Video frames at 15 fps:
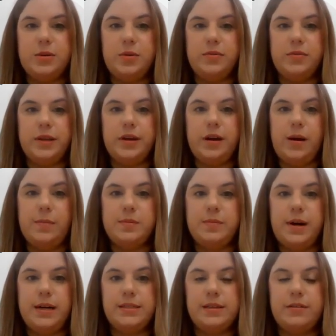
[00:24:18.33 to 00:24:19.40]
We're really
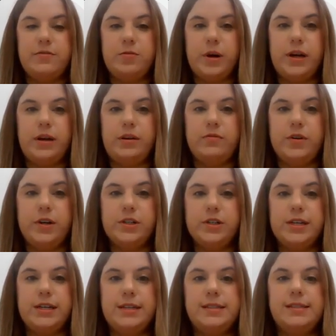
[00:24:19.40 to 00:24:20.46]
optimizing for
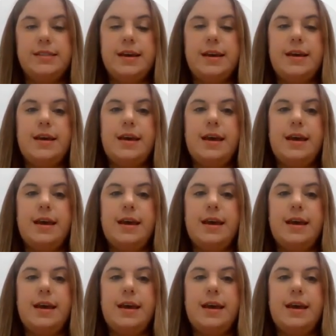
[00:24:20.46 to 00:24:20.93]
conversions,